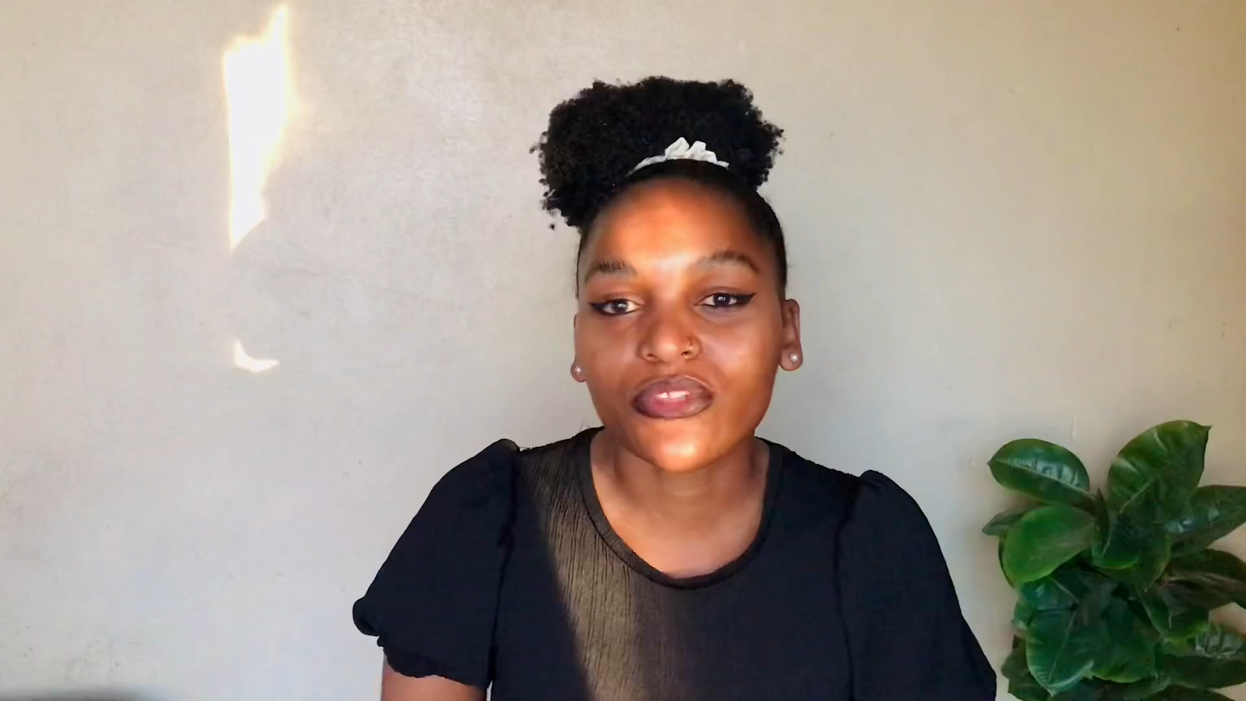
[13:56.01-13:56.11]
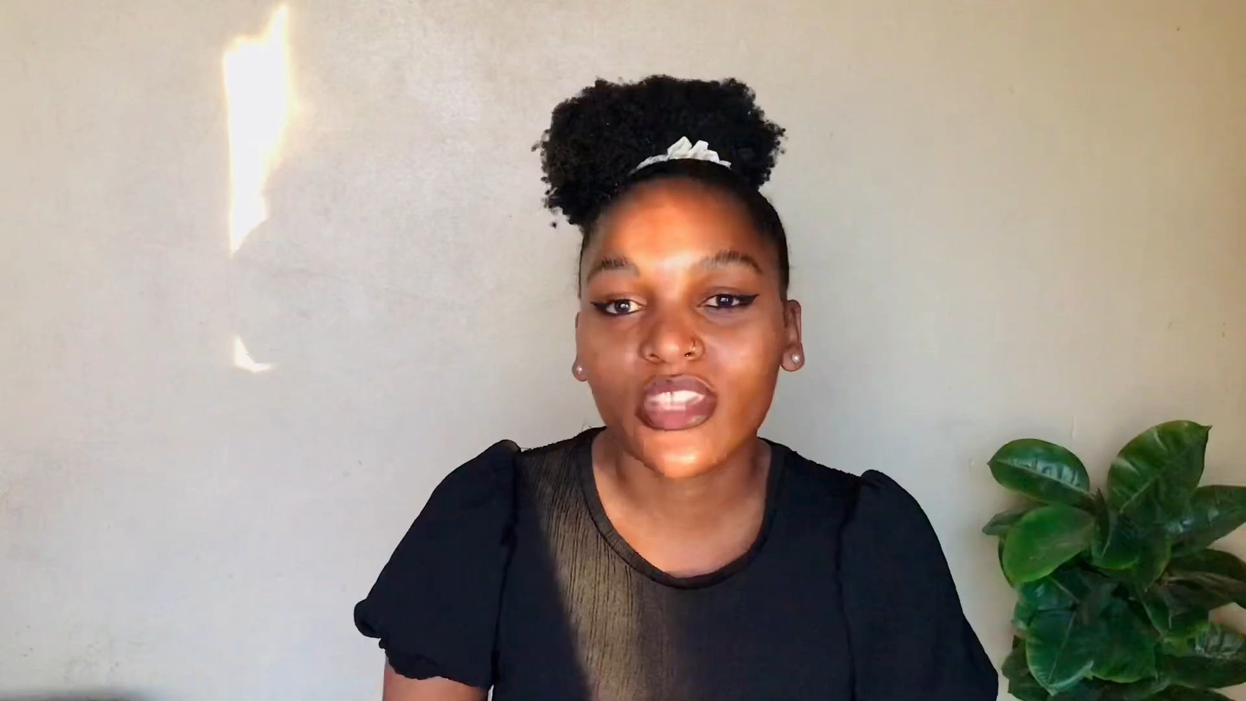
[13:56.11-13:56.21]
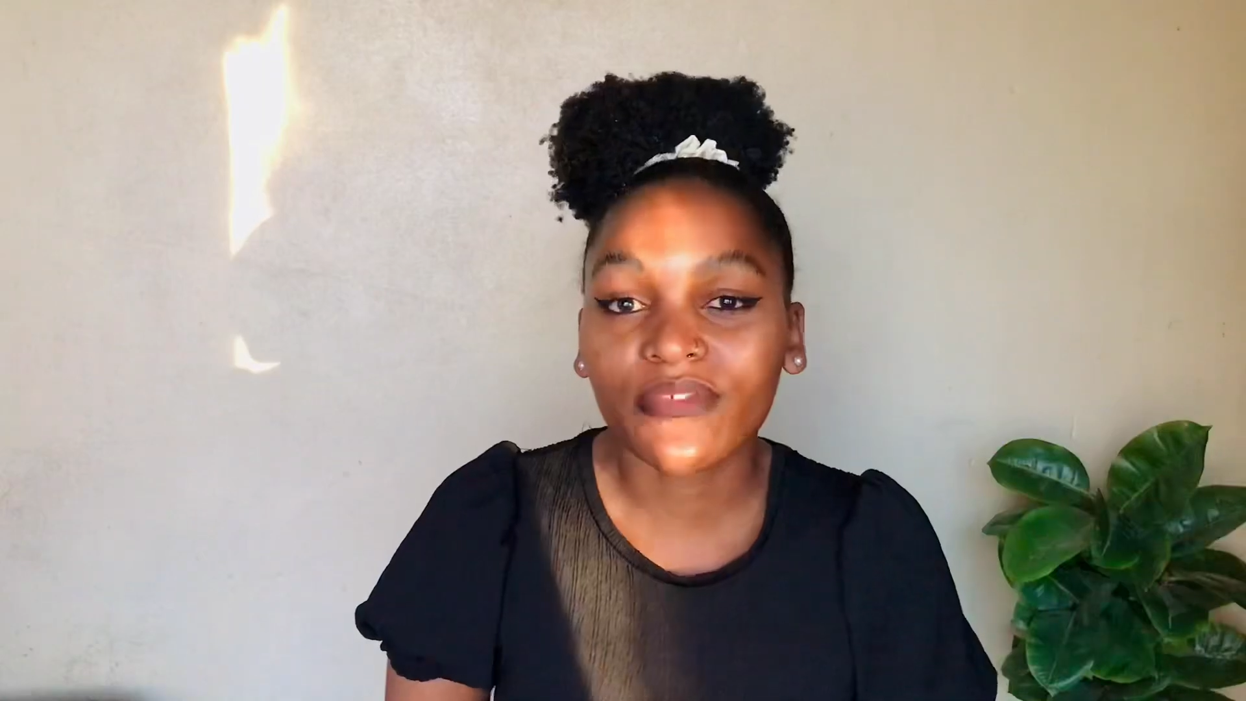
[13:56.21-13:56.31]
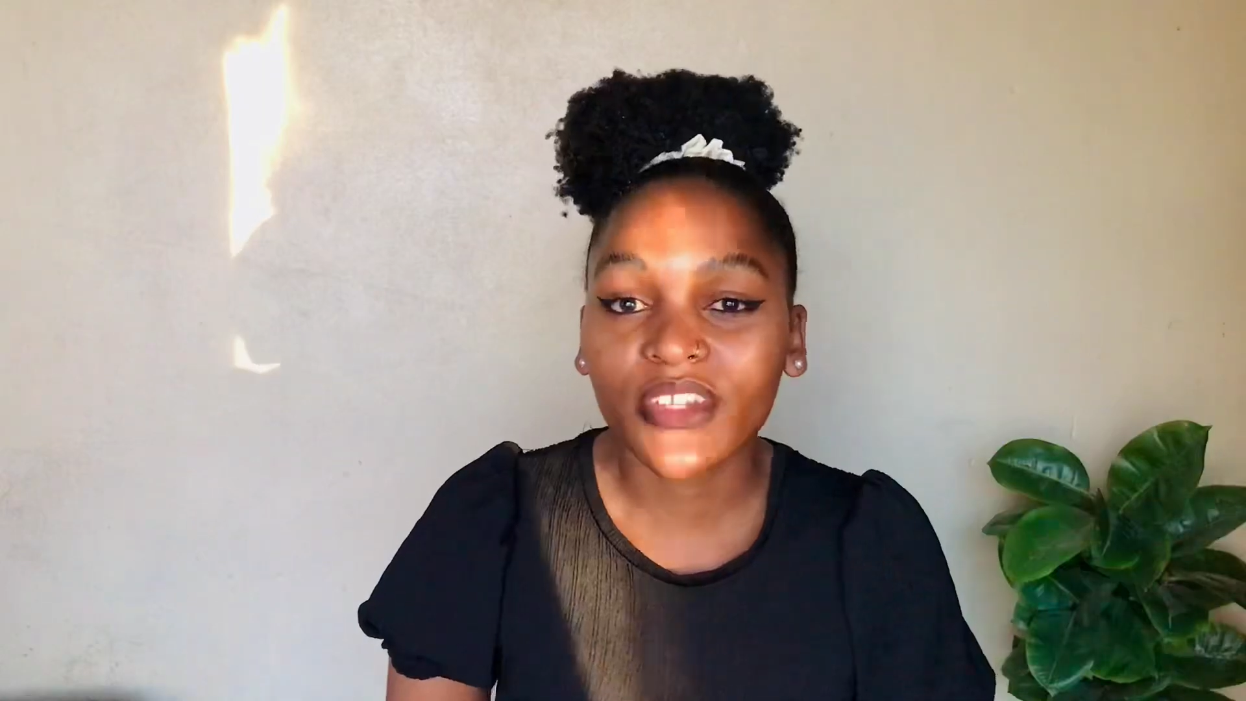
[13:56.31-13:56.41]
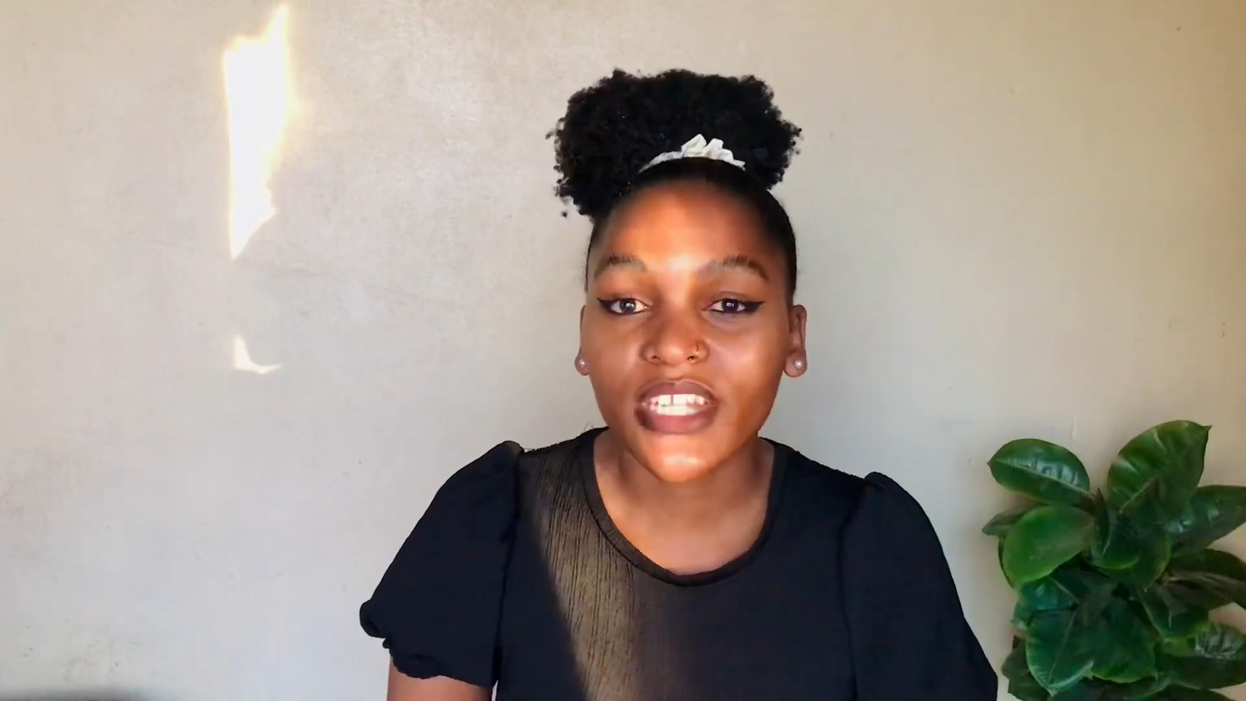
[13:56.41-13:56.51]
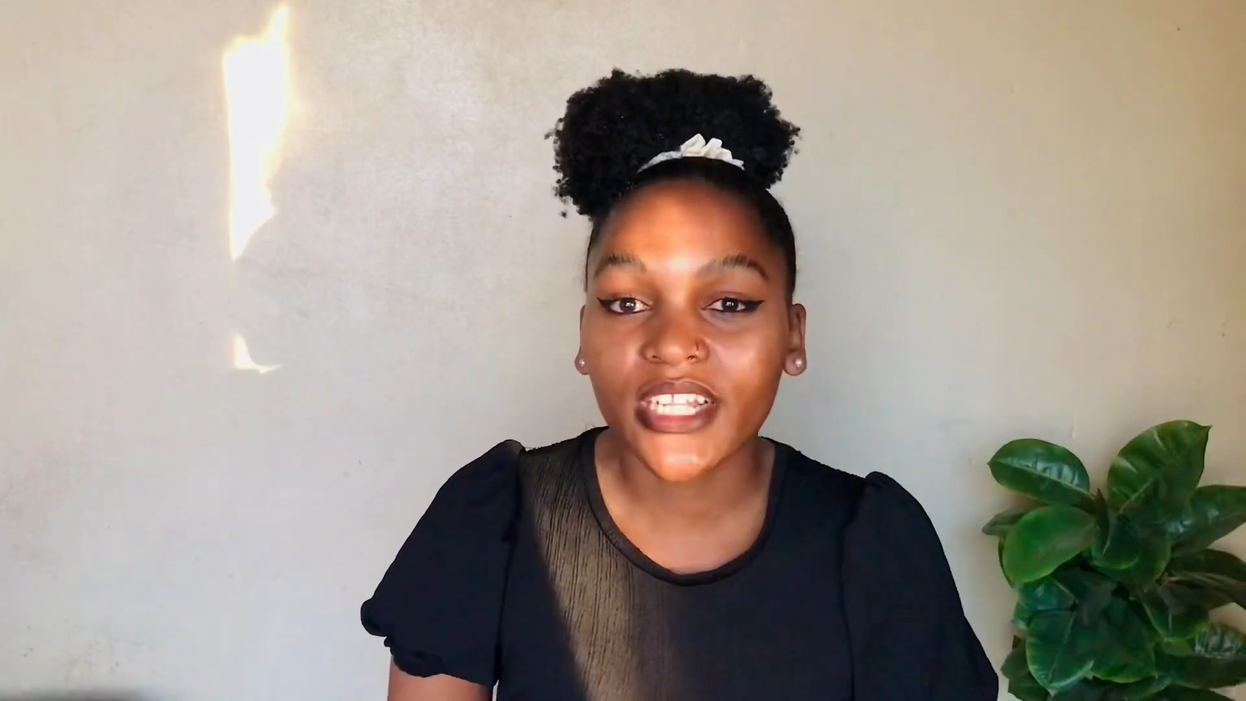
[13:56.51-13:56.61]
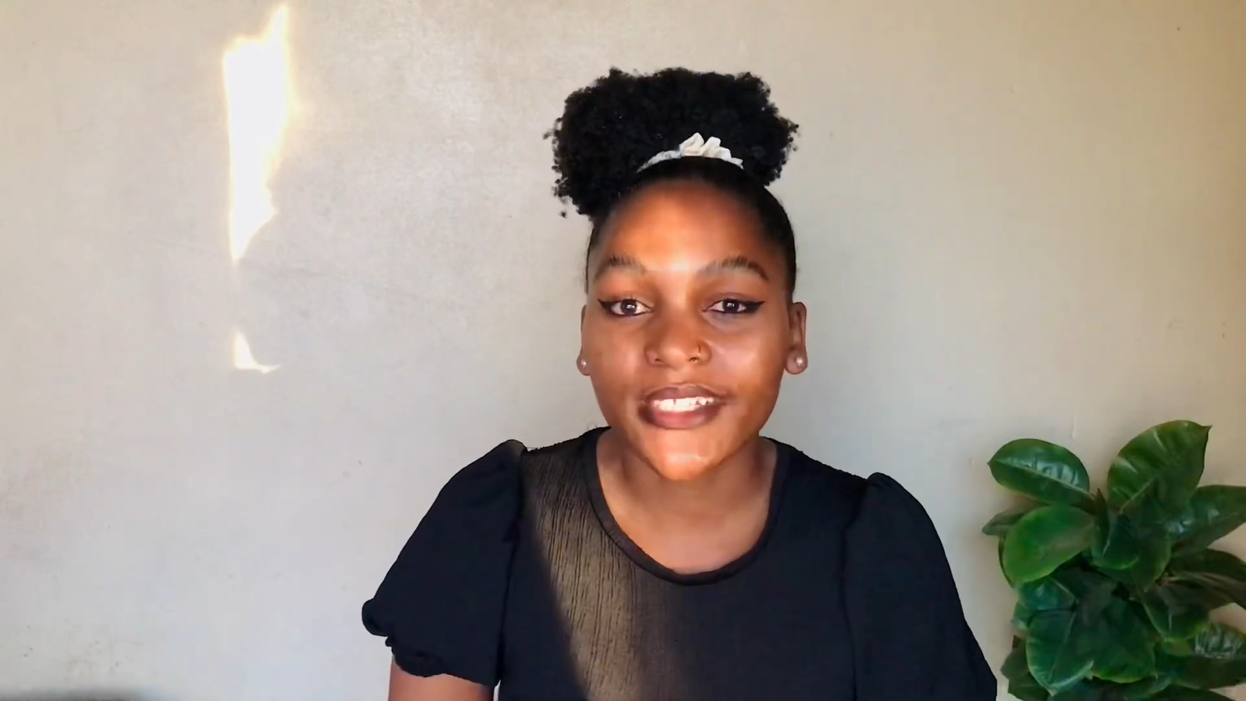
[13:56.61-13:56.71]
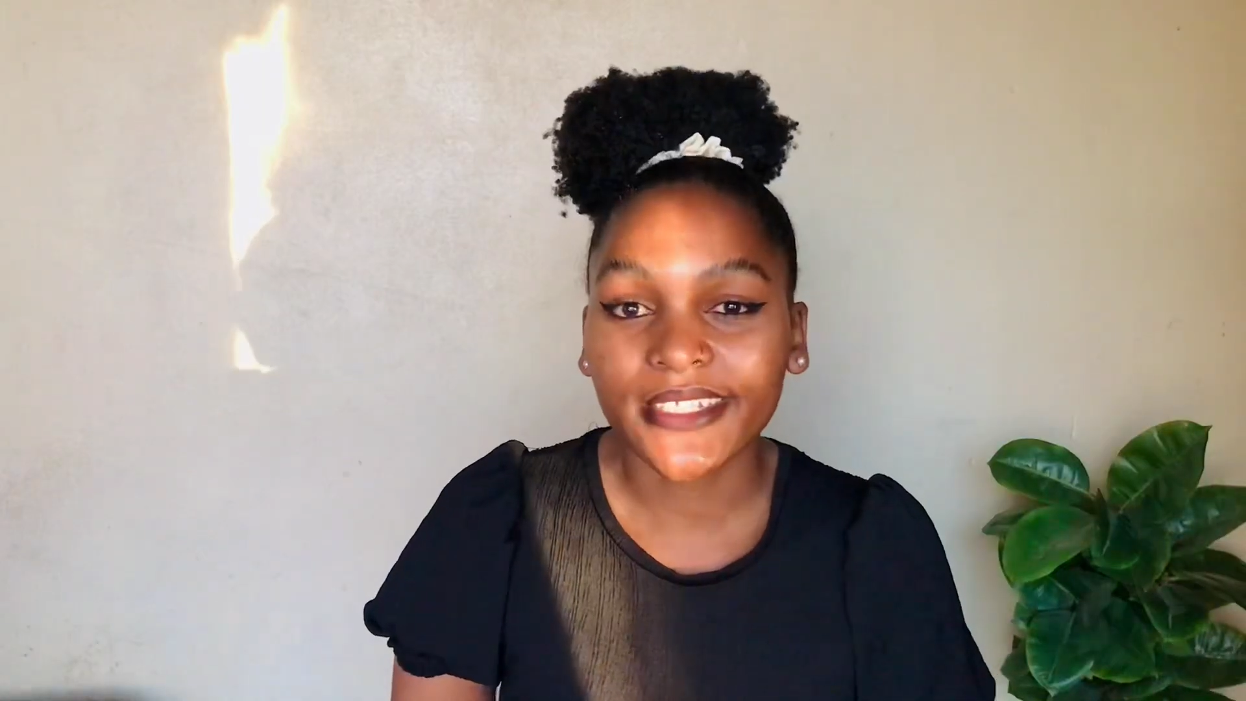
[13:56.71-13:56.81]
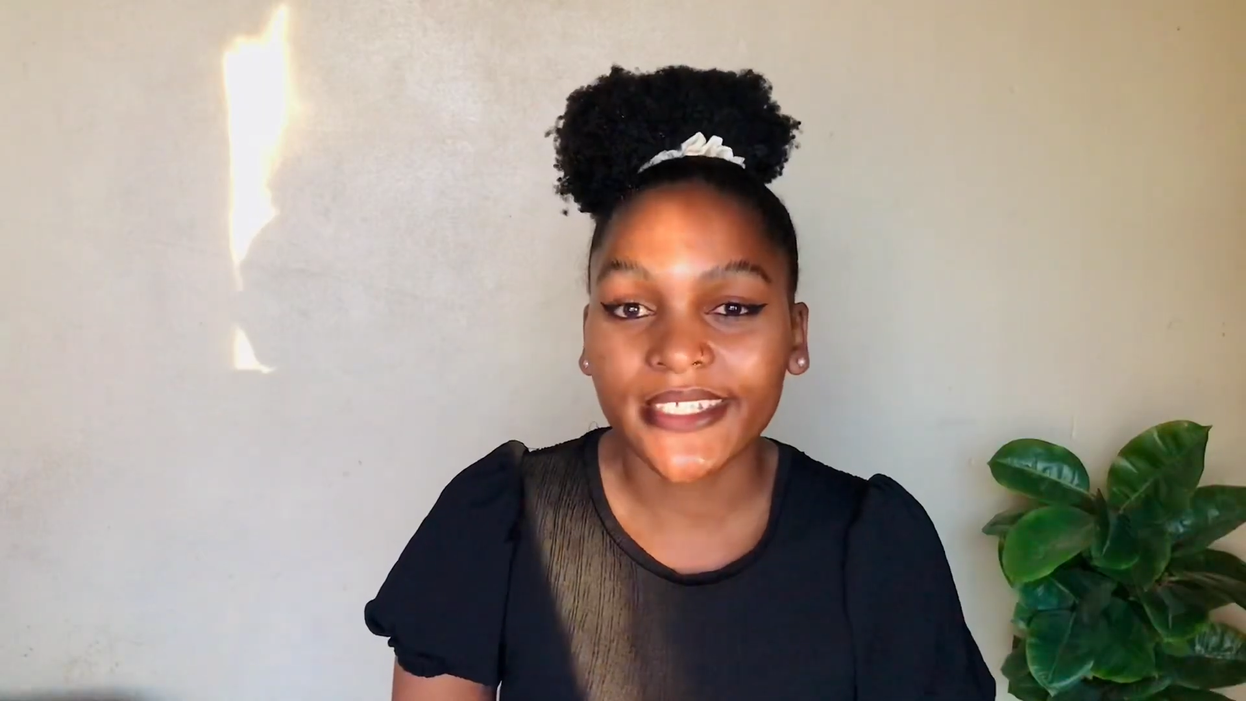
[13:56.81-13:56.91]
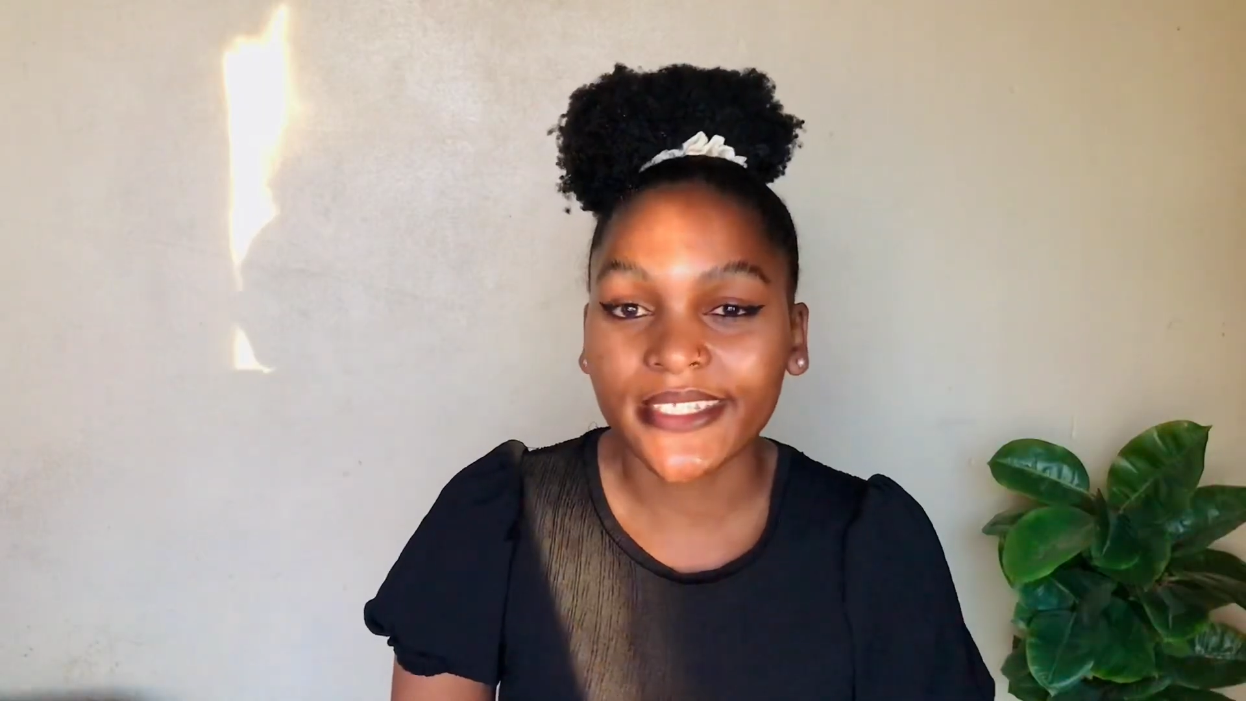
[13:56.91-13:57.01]

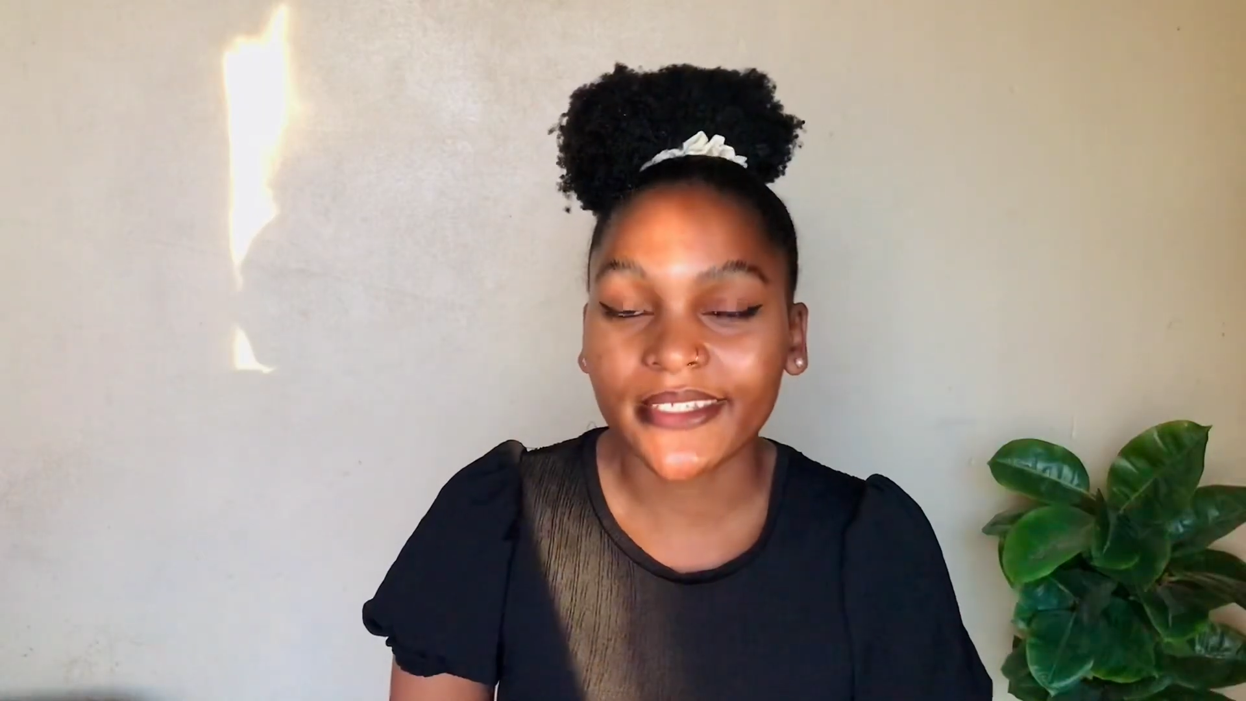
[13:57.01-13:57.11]
definitely